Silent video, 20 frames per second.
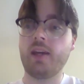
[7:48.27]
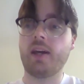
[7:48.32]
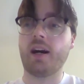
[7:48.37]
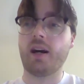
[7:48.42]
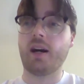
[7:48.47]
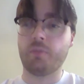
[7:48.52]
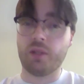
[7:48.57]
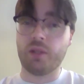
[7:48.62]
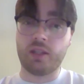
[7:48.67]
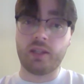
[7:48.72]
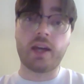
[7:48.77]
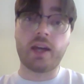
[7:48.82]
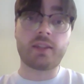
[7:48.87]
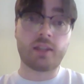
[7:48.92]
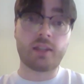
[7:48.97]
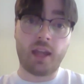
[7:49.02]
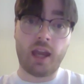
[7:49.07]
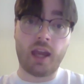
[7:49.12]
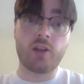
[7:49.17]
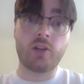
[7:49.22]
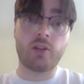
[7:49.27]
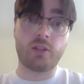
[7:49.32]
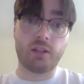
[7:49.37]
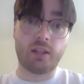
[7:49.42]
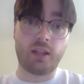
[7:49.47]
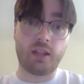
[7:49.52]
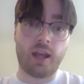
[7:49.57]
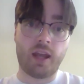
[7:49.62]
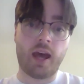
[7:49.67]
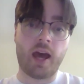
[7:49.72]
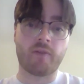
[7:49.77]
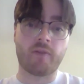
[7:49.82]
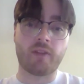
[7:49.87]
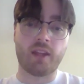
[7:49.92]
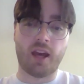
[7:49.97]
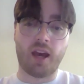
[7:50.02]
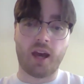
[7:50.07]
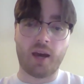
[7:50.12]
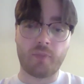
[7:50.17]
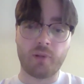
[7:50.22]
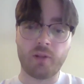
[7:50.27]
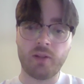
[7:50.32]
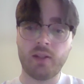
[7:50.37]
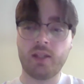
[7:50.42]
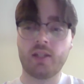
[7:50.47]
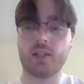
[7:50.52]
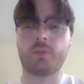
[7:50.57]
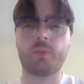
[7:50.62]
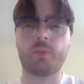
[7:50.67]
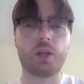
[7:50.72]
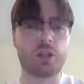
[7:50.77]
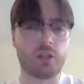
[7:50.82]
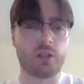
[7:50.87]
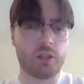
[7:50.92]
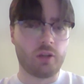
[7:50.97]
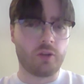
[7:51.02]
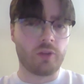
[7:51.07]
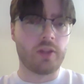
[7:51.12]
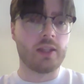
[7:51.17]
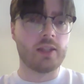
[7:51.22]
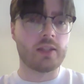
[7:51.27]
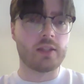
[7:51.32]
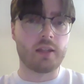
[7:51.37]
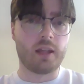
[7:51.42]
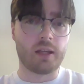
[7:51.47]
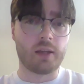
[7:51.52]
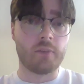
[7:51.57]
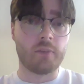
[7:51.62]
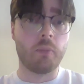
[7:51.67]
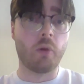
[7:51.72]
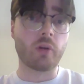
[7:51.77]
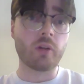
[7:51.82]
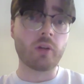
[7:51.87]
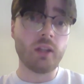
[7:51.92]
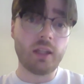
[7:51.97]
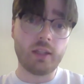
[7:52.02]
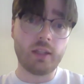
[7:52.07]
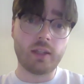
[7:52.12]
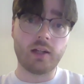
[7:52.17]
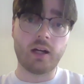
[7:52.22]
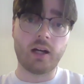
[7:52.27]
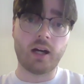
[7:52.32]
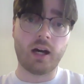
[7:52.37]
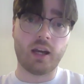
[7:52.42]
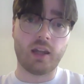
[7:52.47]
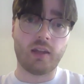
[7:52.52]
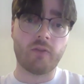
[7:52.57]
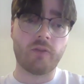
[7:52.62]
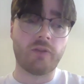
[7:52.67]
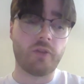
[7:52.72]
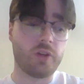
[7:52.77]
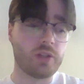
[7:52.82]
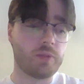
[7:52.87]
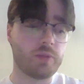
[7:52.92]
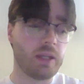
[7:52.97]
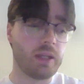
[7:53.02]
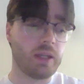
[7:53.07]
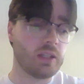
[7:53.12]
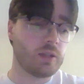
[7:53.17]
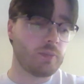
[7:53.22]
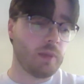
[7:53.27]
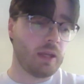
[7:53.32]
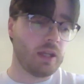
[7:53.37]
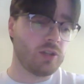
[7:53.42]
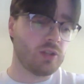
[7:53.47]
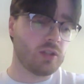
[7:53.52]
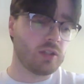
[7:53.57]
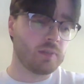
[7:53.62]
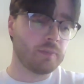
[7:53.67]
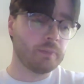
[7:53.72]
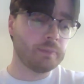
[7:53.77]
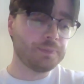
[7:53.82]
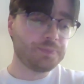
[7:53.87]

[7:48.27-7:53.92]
But that's occasionally going to have to happen, especially on things like modeling in first speaker speeches.